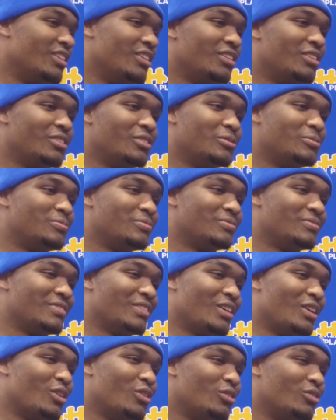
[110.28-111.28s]
Um,
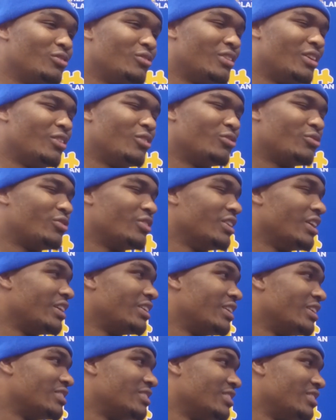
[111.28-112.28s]
I don't I don't feel like
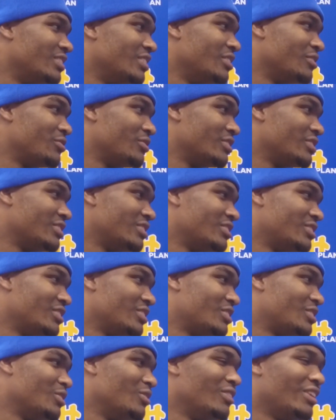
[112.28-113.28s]
that's a difference. It's
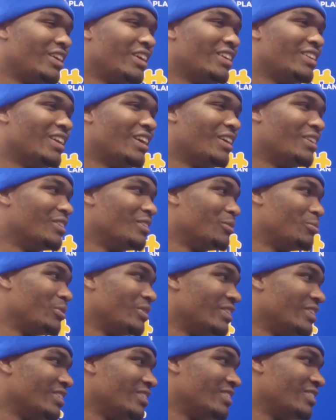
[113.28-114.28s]
just the way they line up.
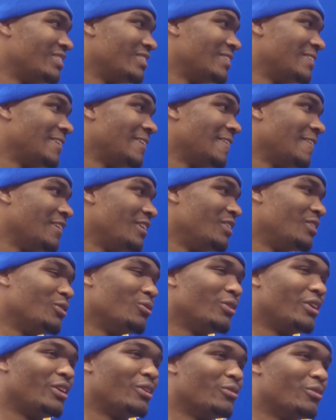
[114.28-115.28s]
And either
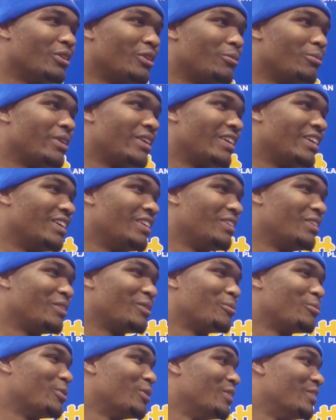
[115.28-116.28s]
way, the running back got to get
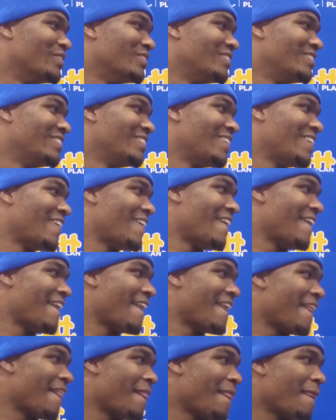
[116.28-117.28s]
the ball
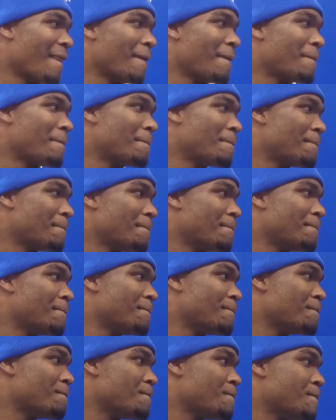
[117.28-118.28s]
what's uh, AJ Dillon
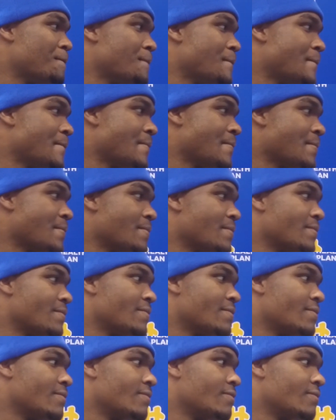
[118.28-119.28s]
like? What you see out of him
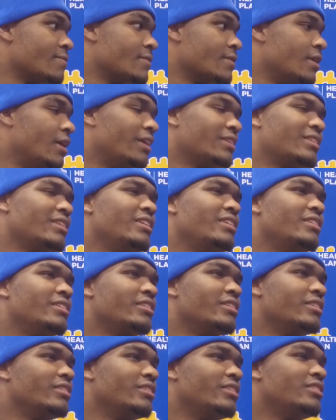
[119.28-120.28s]
on film? I think he,
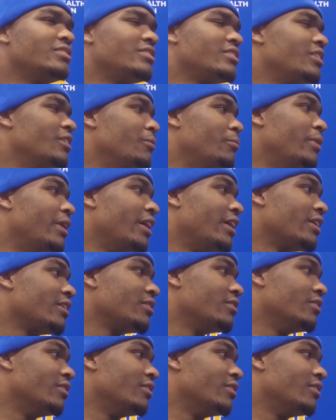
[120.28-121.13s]
he's a good back.